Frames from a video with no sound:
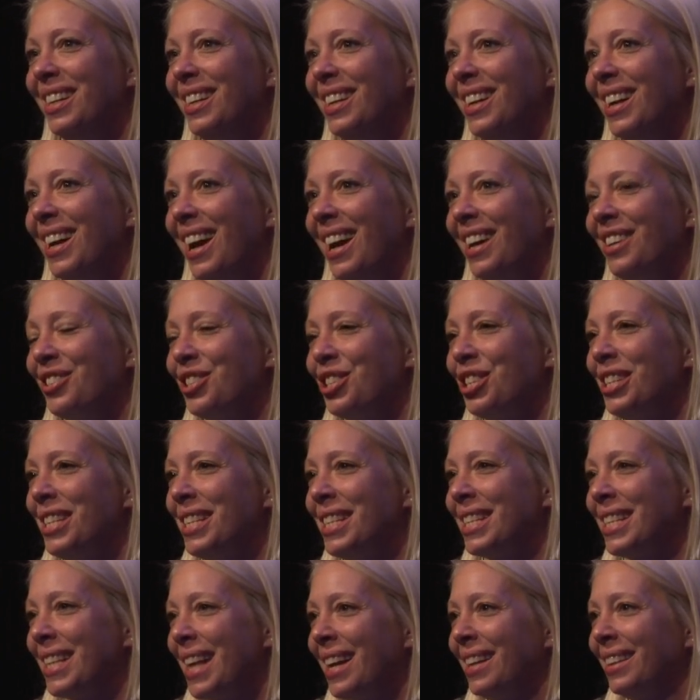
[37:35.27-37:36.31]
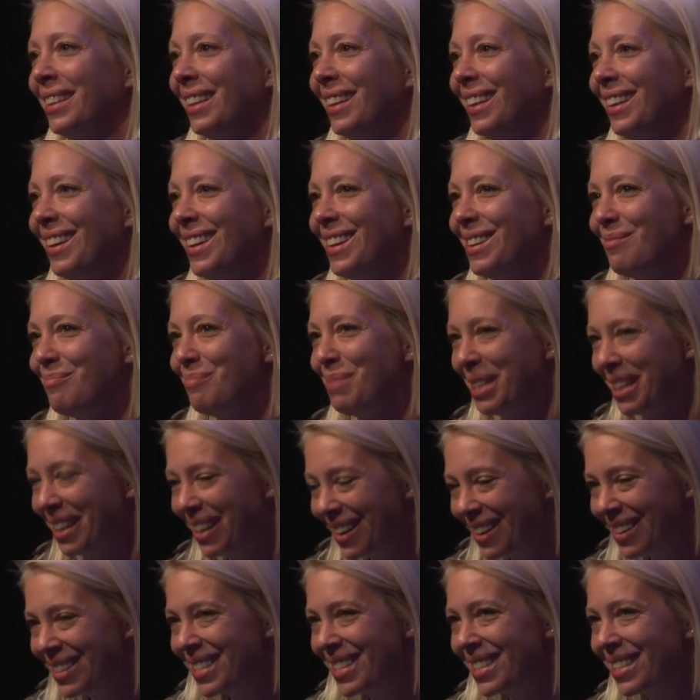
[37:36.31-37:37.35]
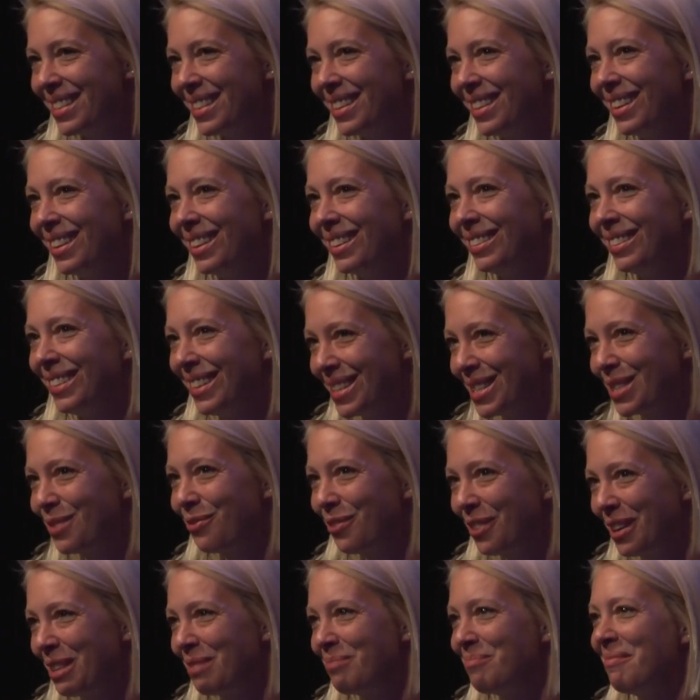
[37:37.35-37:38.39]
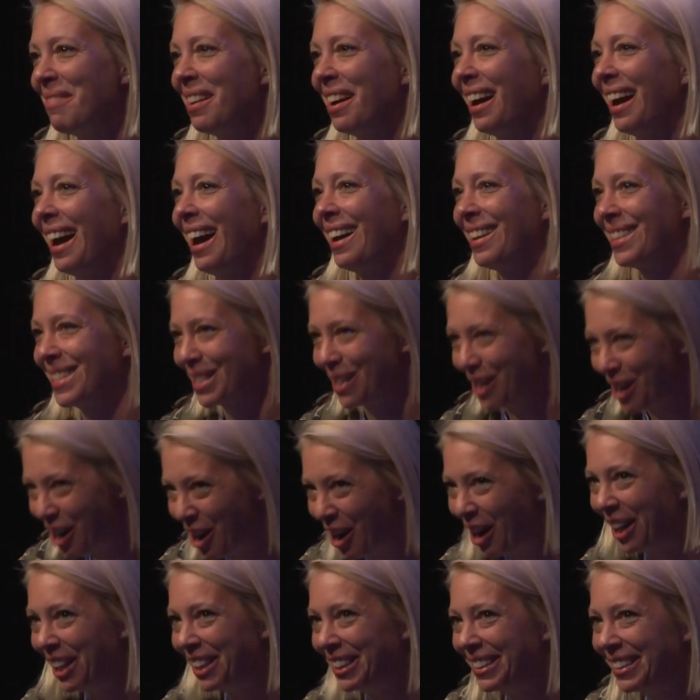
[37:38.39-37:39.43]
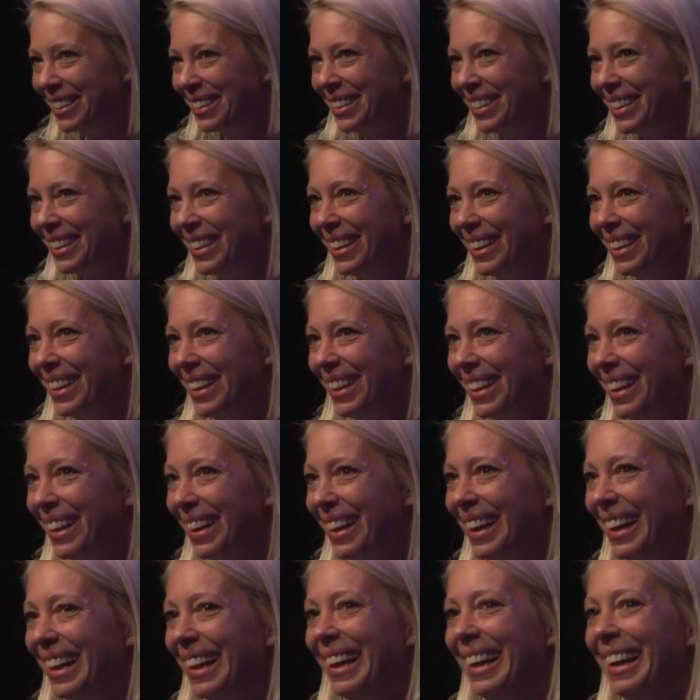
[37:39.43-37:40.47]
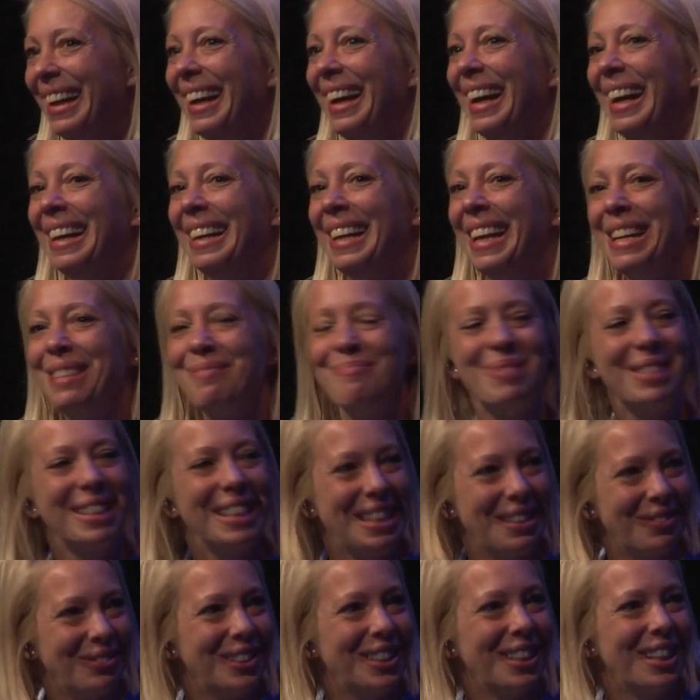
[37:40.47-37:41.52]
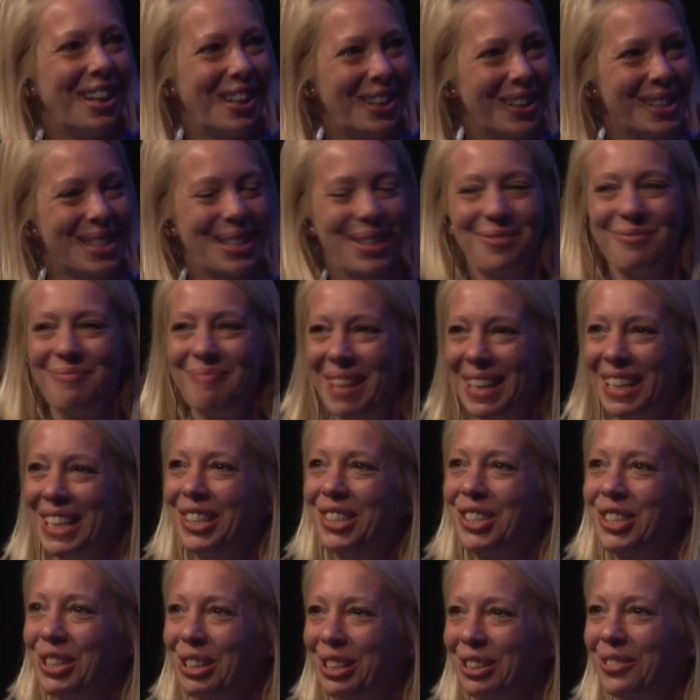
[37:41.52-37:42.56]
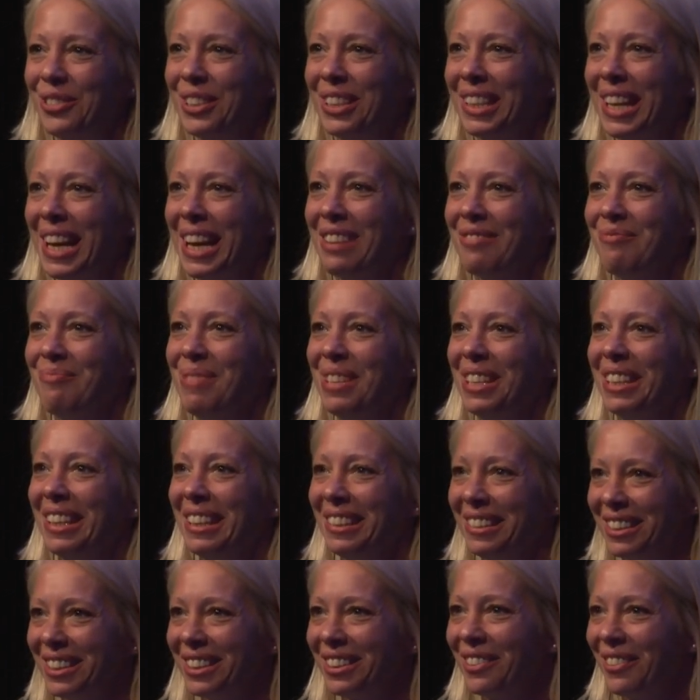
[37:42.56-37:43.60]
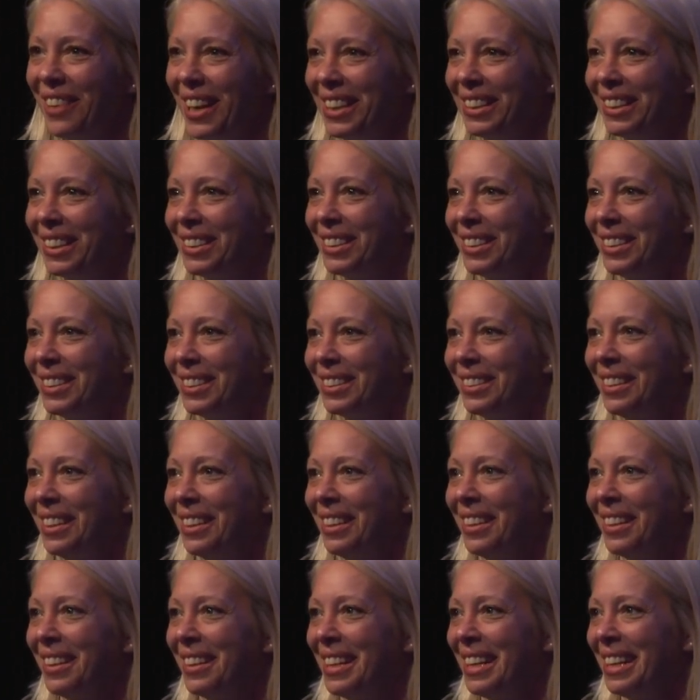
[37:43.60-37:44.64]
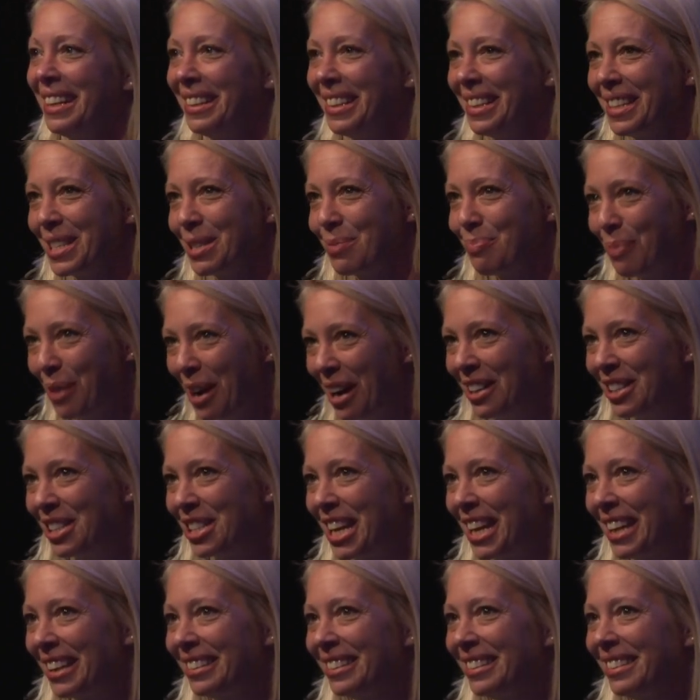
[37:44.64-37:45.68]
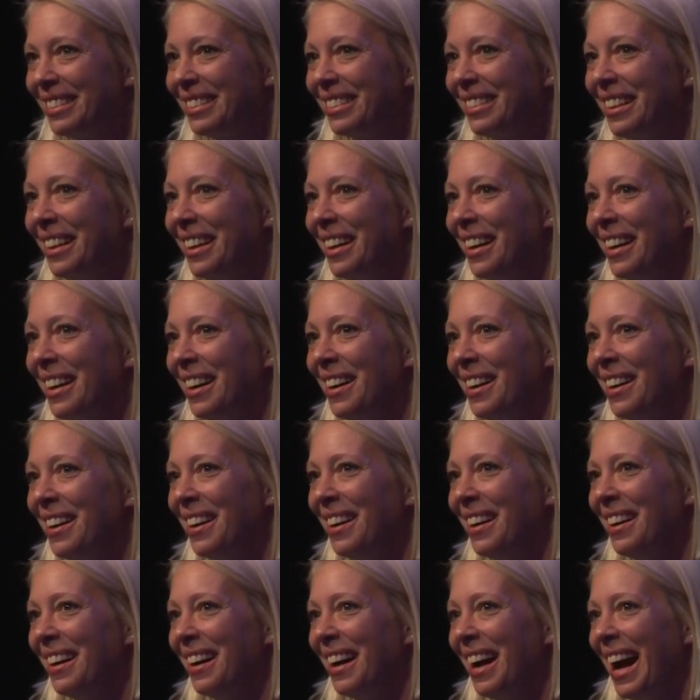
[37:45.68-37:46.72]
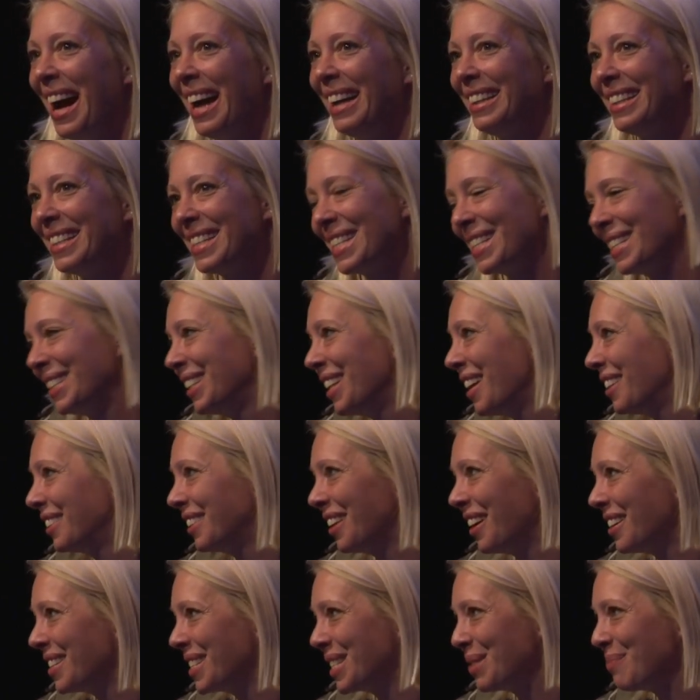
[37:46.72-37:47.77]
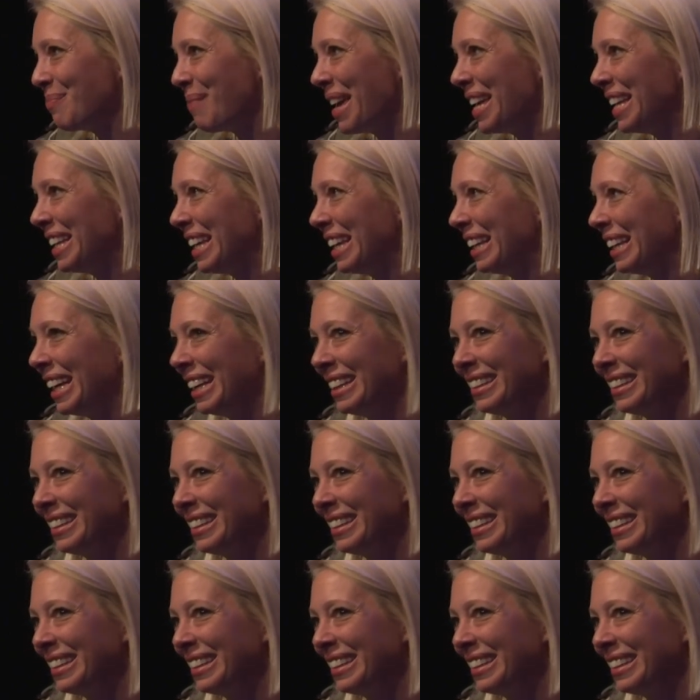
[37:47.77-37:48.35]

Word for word: And she said, Because this film has a heart. And I believe the hearts of many children have been integrated uh, in this project, uh, and it's not us making it.